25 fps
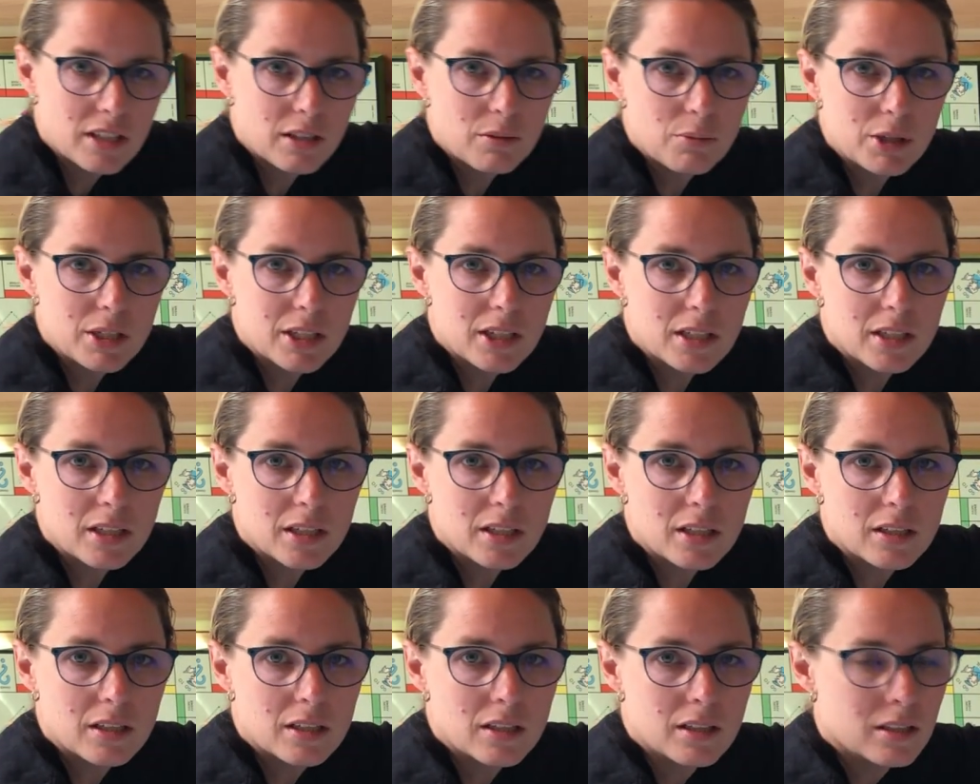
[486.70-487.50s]
like we did
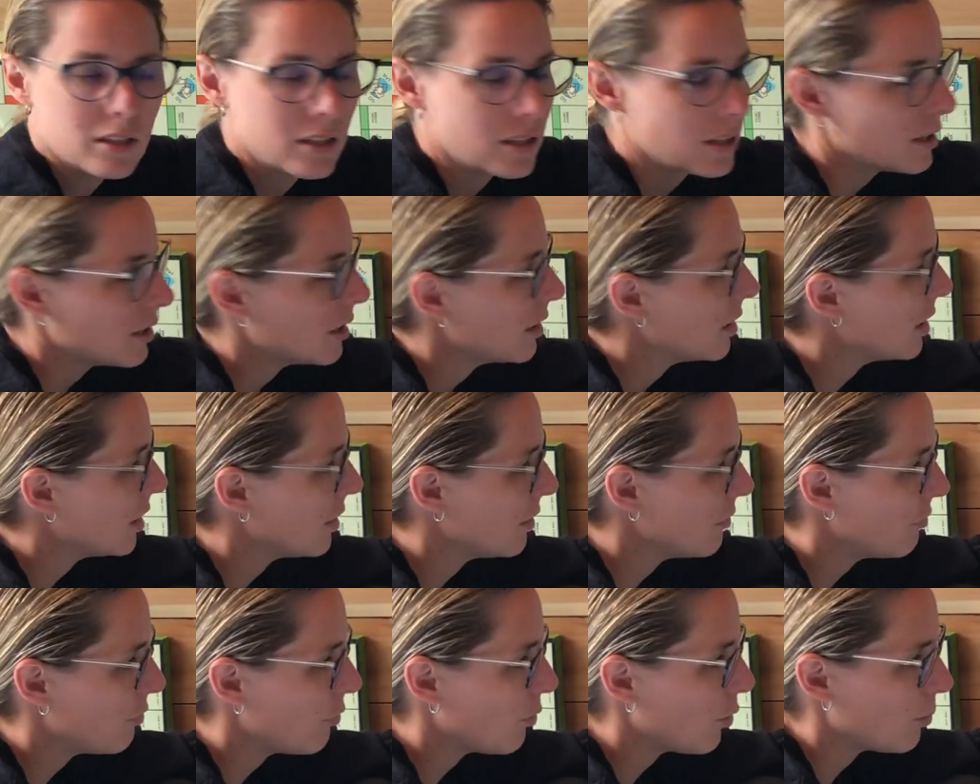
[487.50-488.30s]

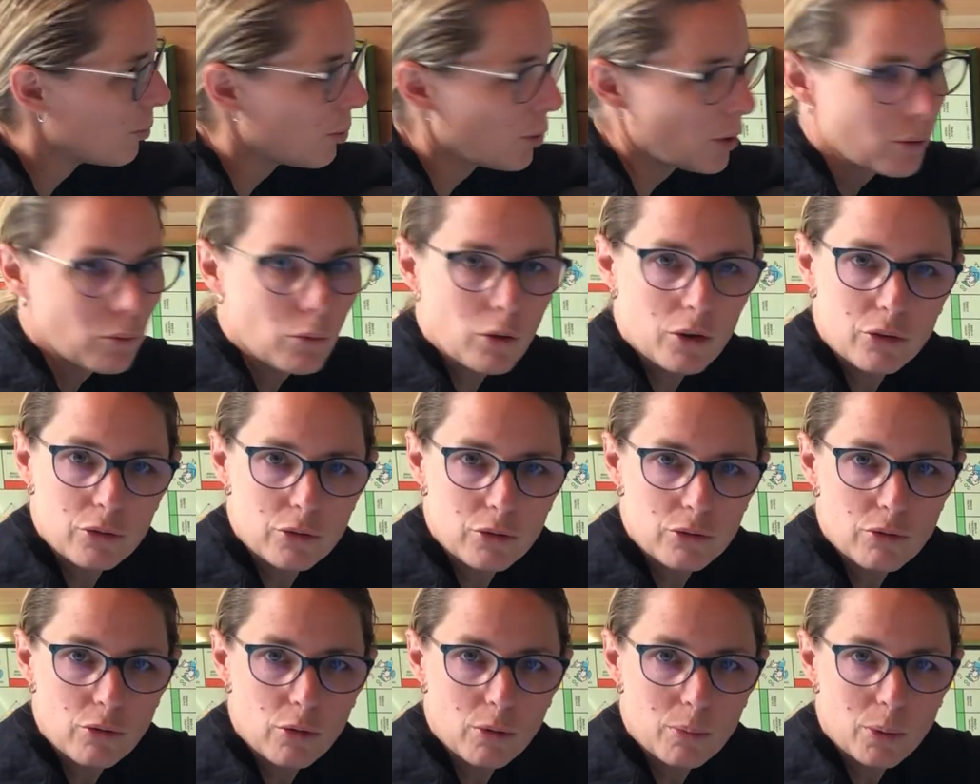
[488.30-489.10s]
in 4.1
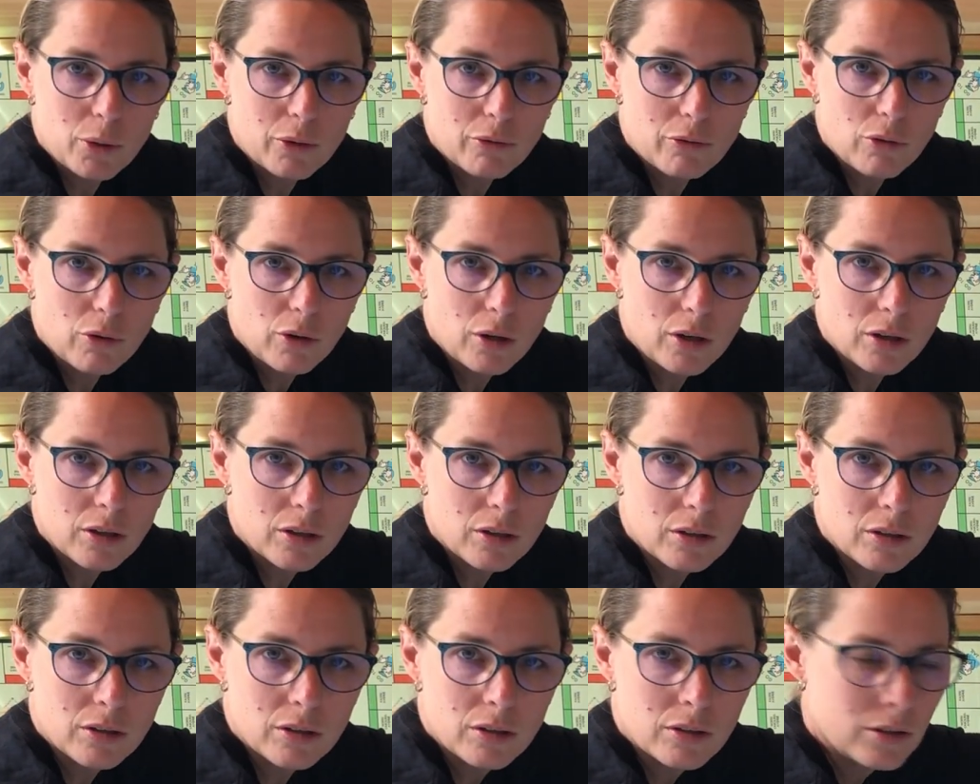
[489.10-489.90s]
through 4.4.
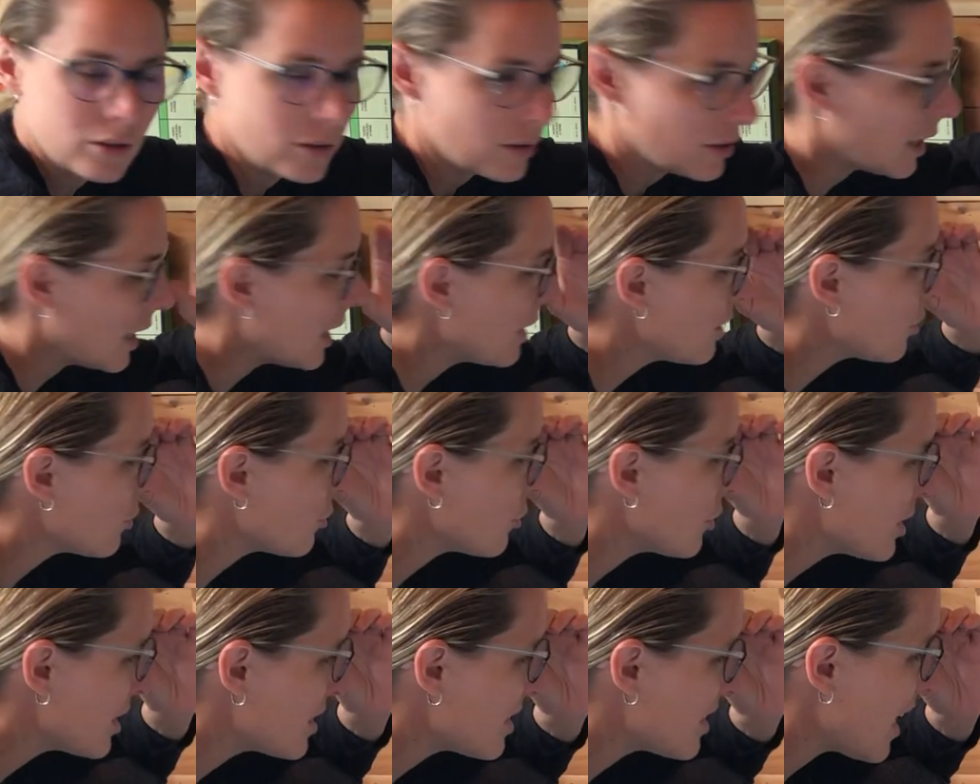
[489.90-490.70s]
Okay, they're
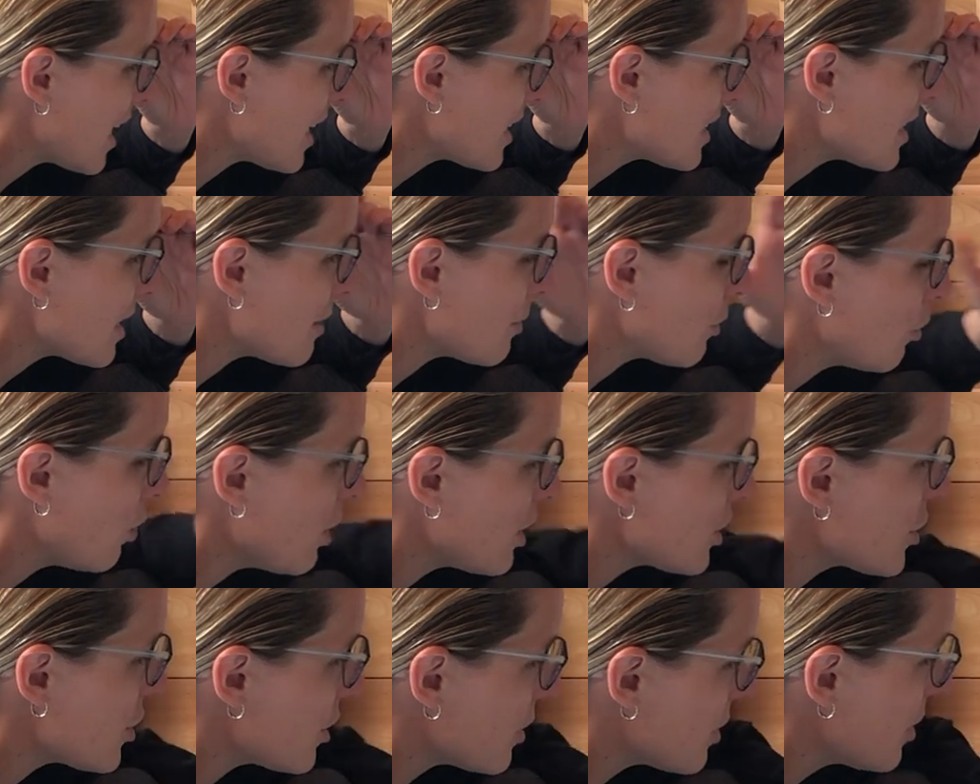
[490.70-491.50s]
the exact same
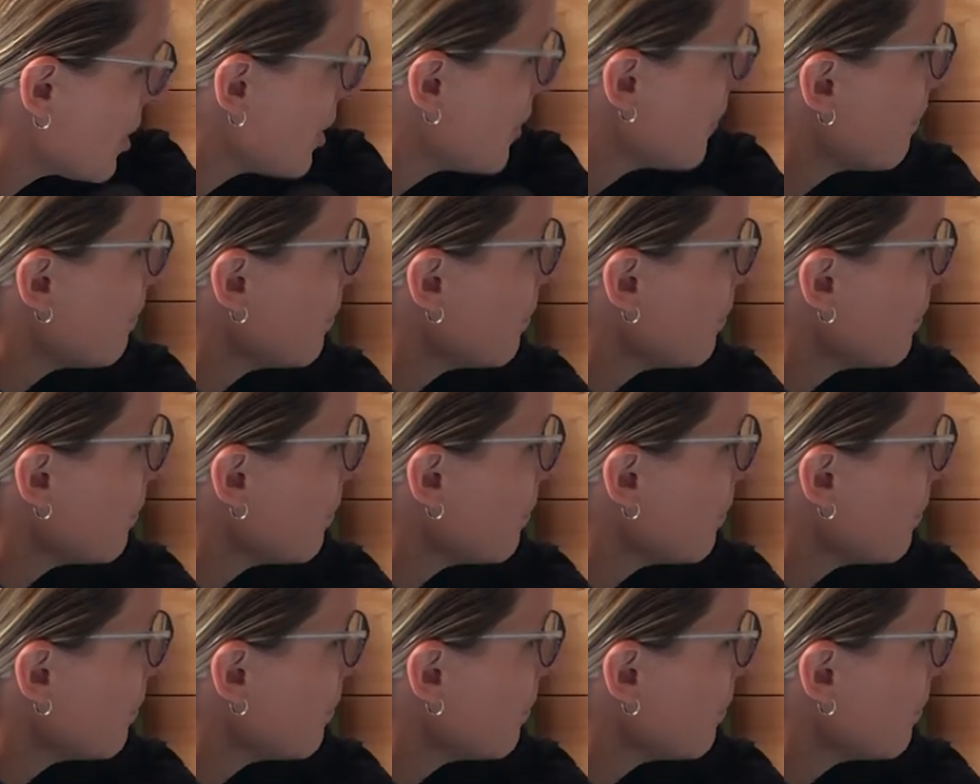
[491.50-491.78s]
questions.